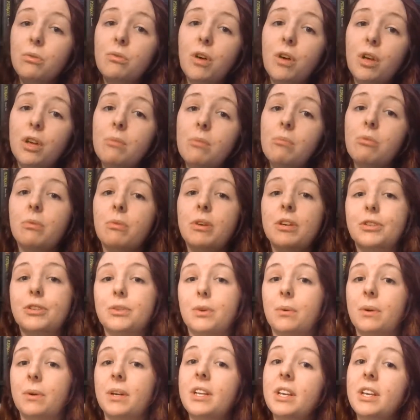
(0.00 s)
through volume 3,
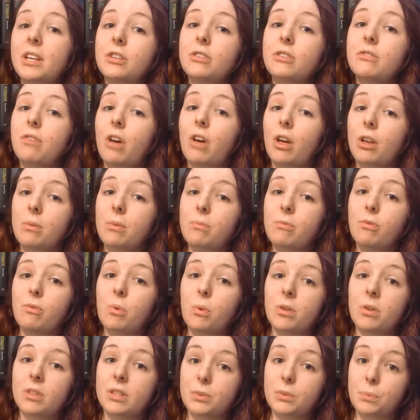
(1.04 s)
so I want to get to volume
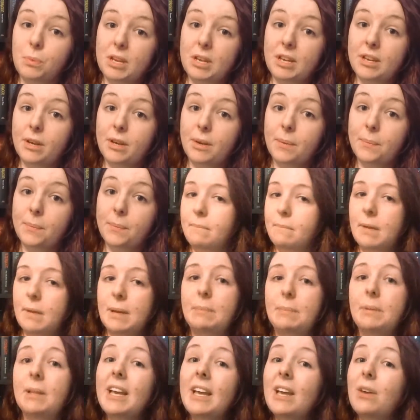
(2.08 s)
4 this week. My
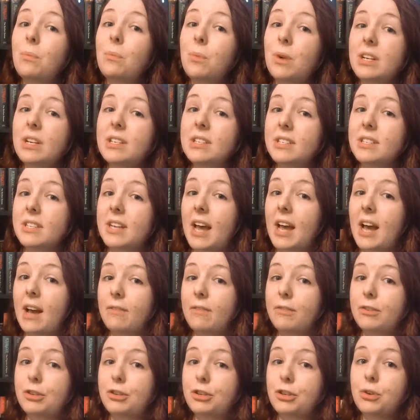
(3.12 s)
plan was to
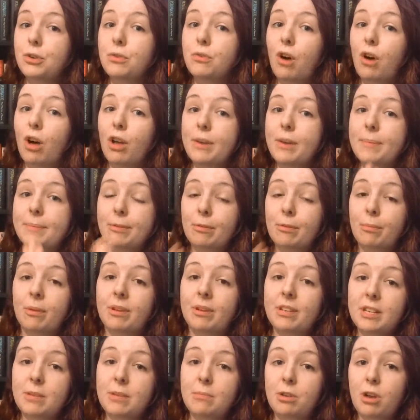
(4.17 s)
have two volumes on my
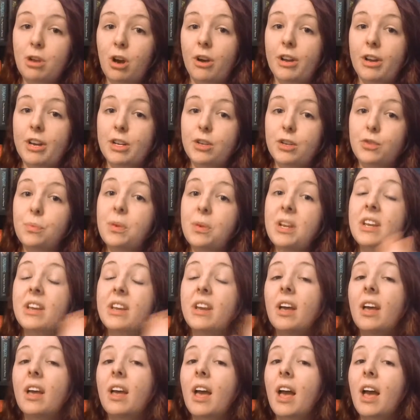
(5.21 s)
TBR each week.